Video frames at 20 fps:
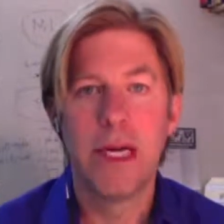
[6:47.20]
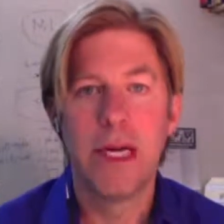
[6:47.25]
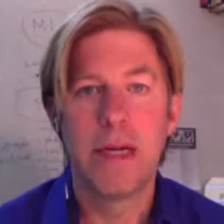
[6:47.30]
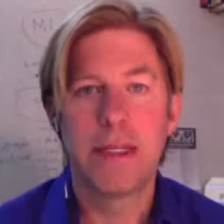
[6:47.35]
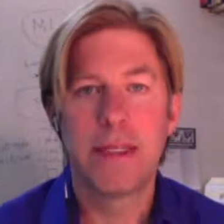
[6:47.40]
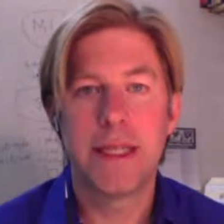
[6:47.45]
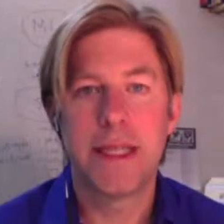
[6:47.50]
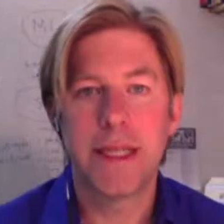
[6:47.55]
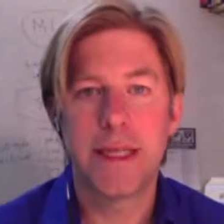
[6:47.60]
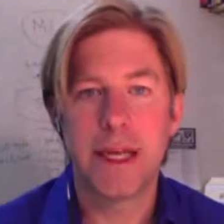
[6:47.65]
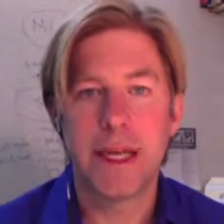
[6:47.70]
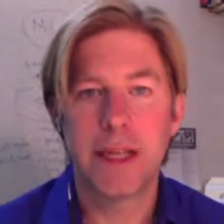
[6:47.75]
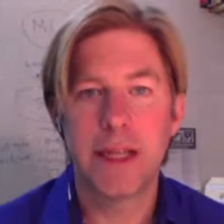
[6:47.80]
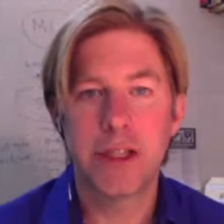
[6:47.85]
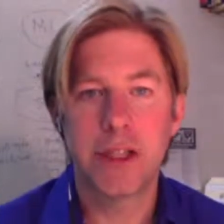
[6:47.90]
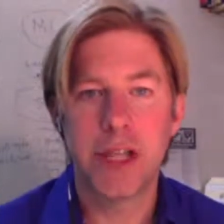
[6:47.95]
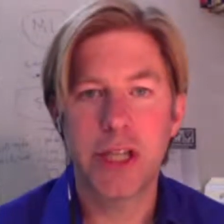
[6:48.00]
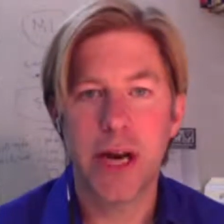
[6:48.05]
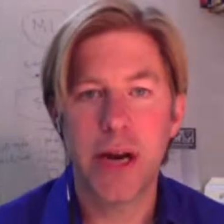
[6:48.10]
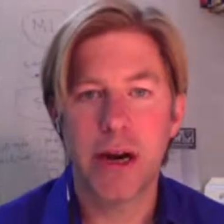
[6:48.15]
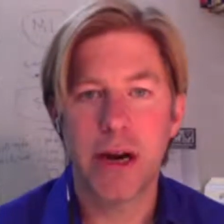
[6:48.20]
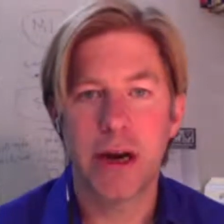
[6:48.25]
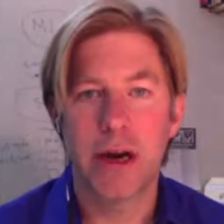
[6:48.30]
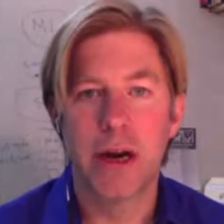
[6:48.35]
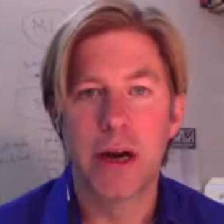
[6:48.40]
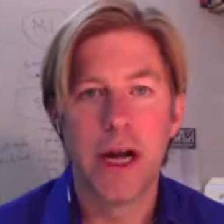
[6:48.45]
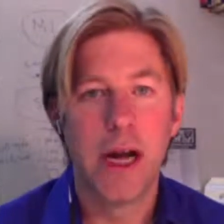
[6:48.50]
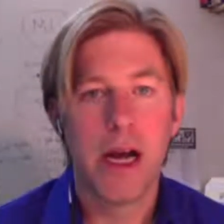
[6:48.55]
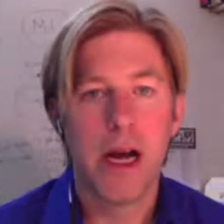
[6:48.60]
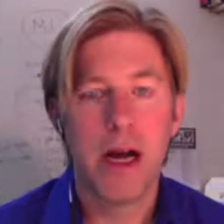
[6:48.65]
did their
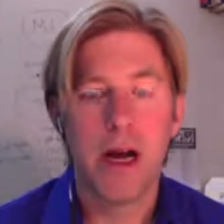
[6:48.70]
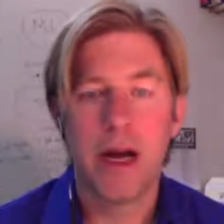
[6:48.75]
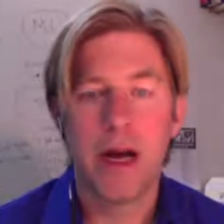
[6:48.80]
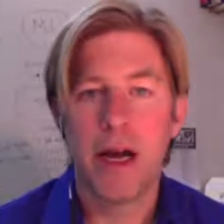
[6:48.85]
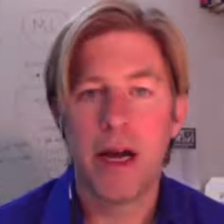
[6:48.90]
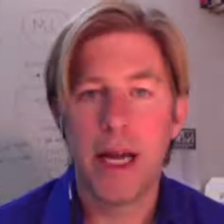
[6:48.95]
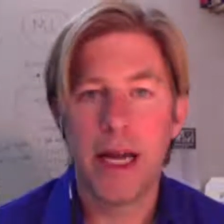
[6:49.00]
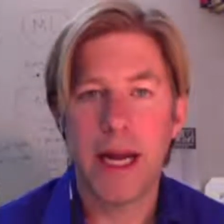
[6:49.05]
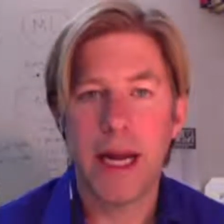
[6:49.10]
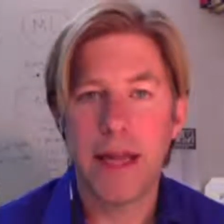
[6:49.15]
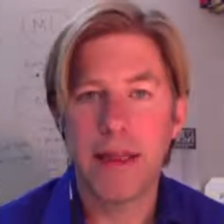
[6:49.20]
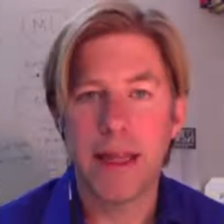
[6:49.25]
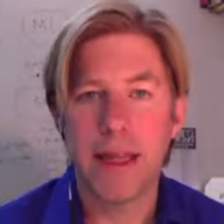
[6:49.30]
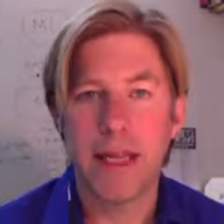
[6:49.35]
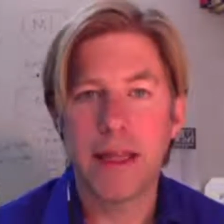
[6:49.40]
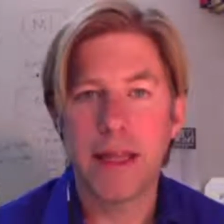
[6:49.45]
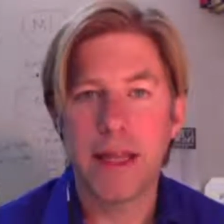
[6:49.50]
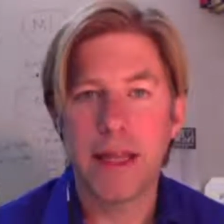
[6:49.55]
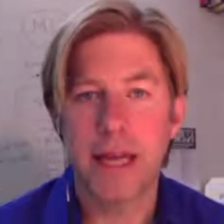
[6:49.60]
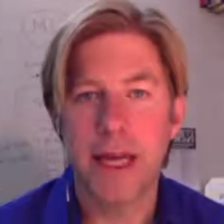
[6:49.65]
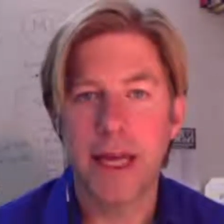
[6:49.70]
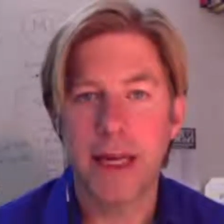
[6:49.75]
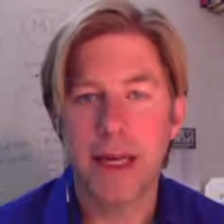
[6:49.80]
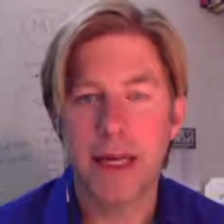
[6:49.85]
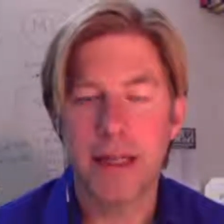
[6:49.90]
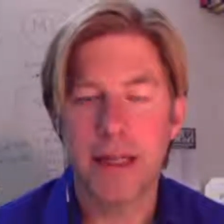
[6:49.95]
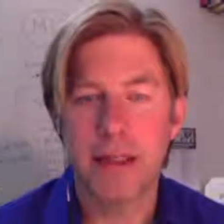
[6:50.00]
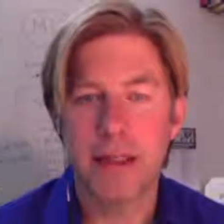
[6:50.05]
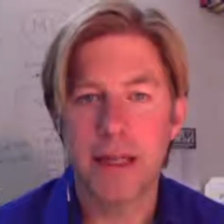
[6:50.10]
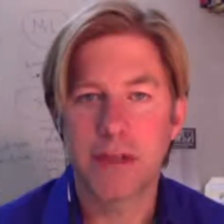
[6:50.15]
share. And I think that
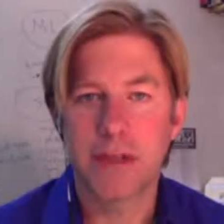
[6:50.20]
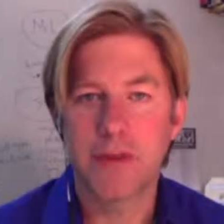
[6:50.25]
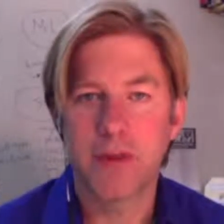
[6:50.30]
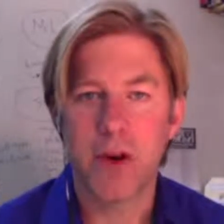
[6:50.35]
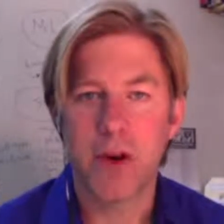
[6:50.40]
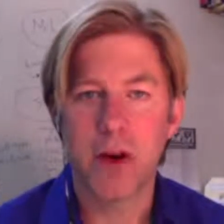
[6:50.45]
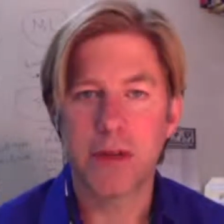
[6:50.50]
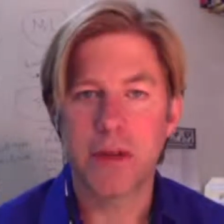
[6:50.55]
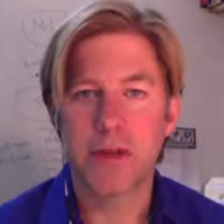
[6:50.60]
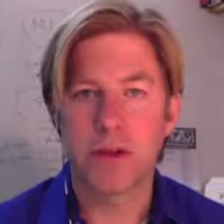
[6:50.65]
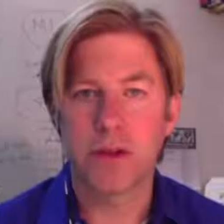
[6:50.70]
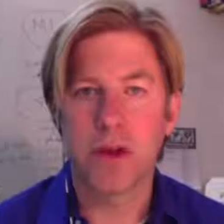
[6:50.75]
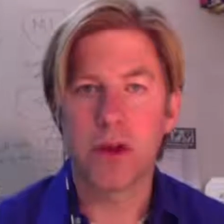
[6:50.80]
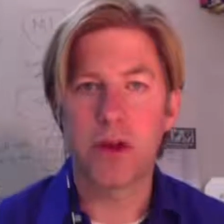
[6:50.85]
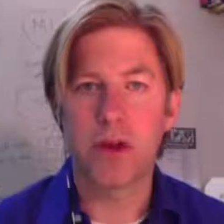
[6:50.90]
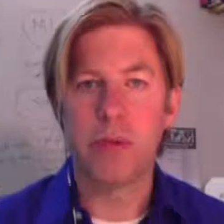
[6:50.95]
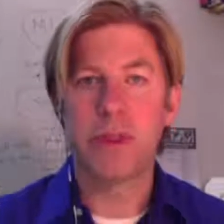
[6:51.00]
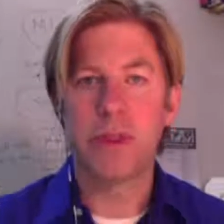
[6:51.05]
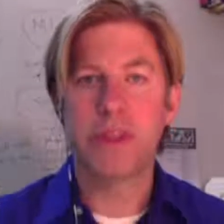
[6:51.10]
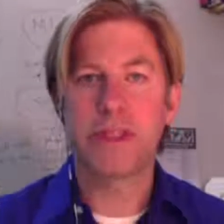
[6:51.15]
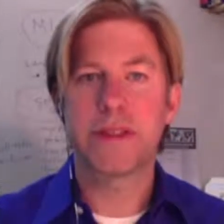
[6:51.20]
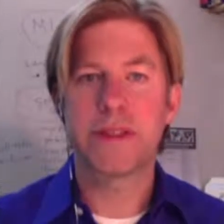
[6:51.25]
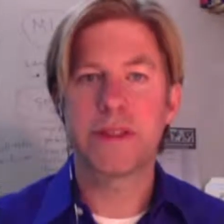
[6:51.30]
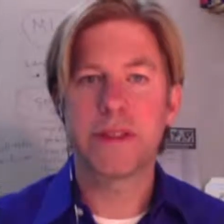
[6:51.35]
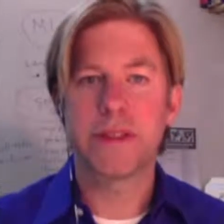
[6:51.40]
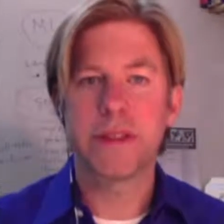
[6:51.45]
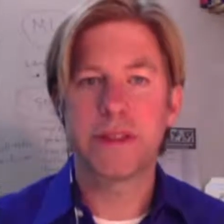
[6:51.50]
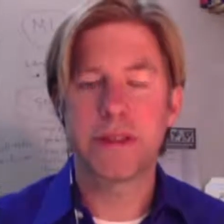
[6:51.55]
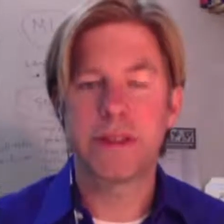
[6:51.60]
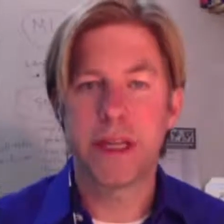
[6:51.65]
as far as local
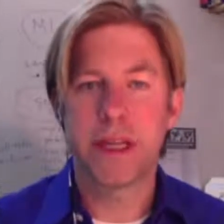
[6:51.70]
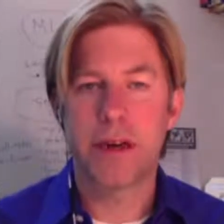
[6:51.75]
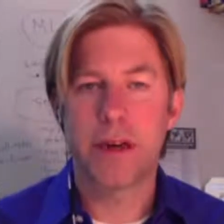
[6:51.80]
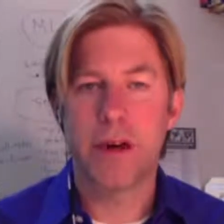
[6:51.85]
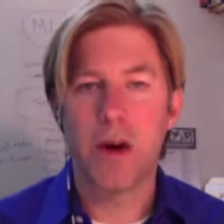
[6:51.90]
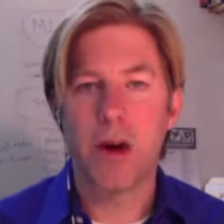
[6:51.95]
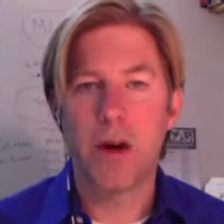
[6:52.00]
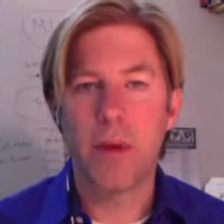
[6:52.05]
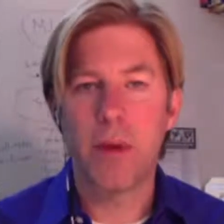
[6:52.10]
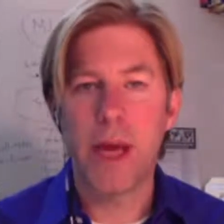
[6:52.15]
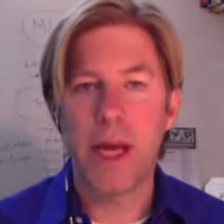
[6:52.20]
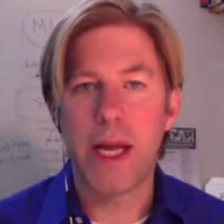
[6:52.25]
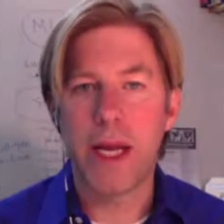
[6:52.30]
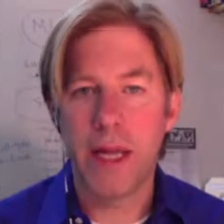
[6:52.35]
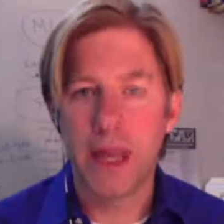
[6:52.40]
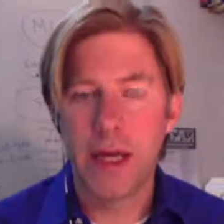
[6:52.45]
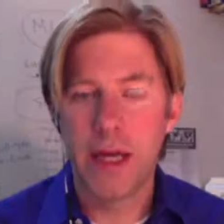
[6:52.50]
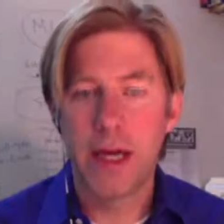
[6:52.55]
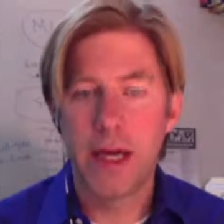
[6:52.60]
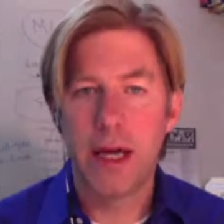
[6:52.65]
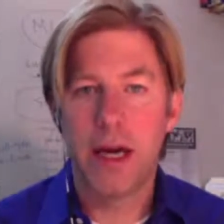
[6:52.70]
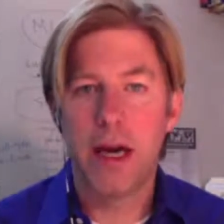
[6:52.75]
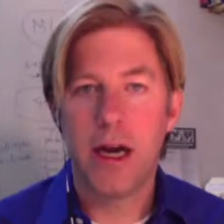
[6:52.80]
businesses that are already,